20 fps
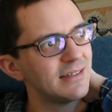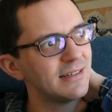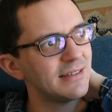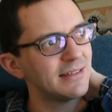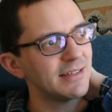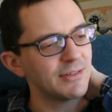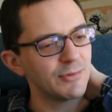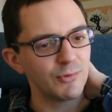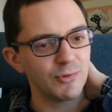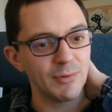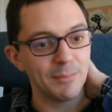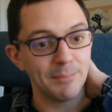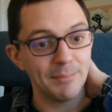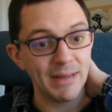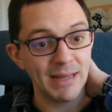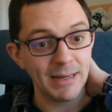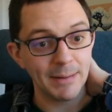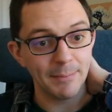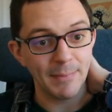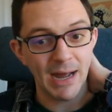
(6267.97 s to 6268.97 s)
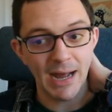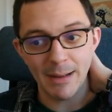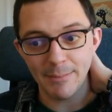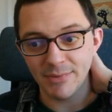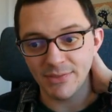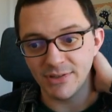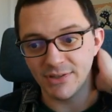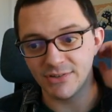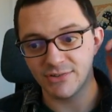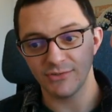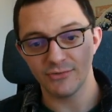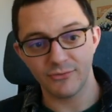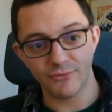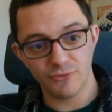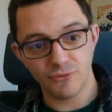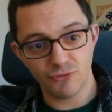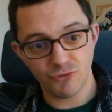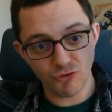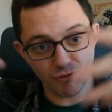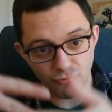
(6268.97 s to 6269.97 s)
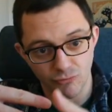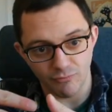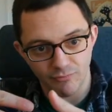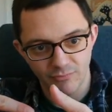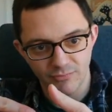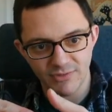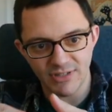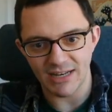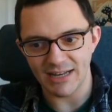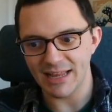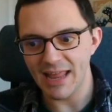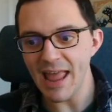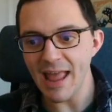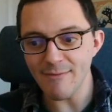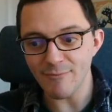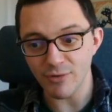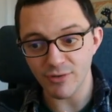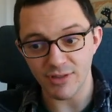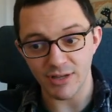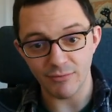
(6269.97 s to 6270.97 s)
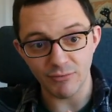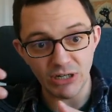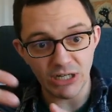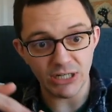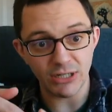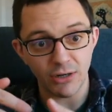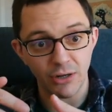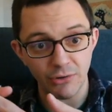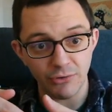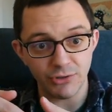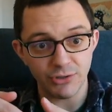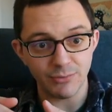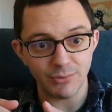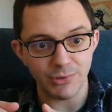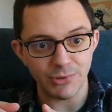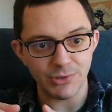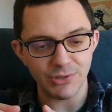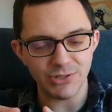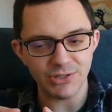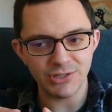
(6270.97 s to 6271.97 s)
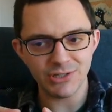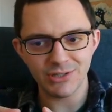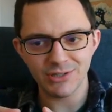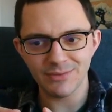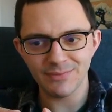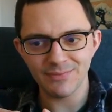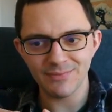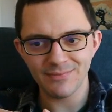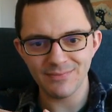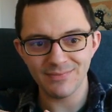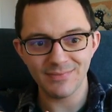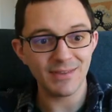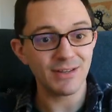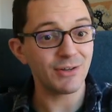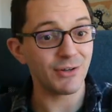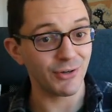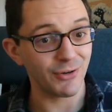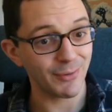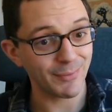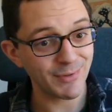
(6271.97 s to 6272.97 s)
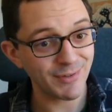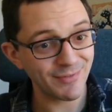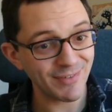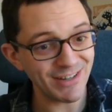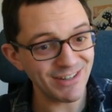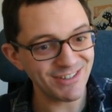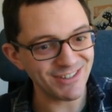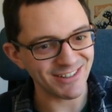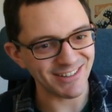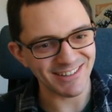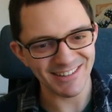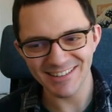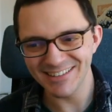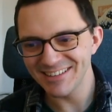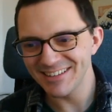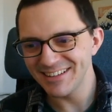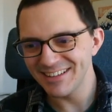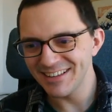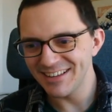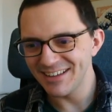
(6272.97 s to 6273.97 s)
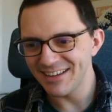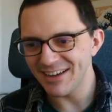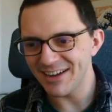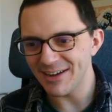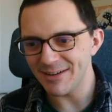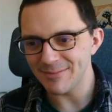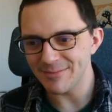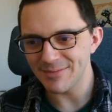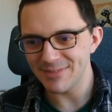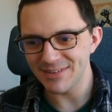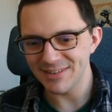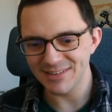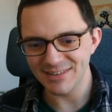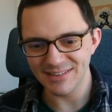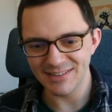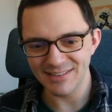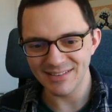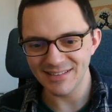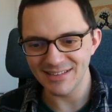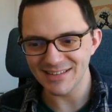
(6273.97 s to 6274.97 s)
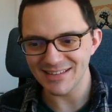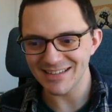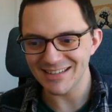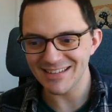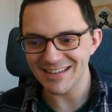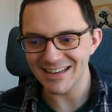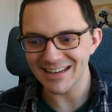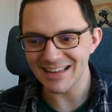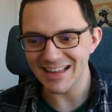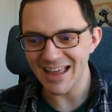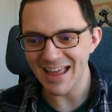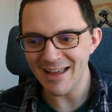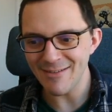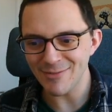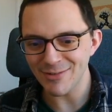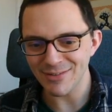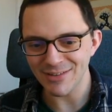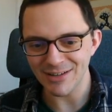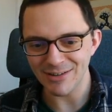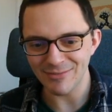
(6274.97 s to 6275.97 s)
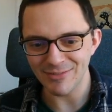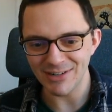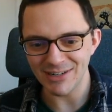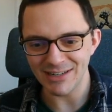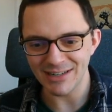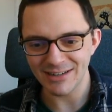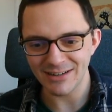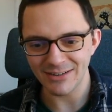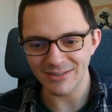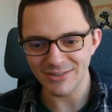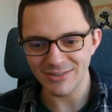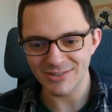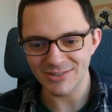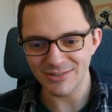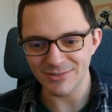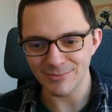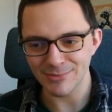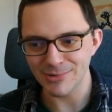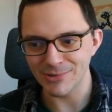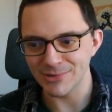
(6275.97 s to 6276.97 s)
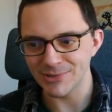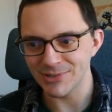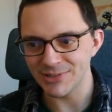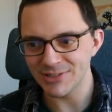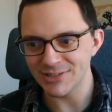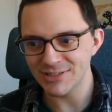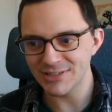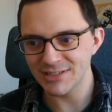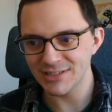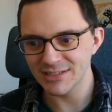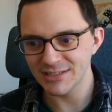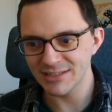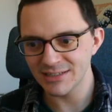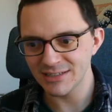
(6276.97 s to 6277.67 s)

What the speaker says: This was a big map that's sending everything really close towards. Good observation. This is sending everything really close towards,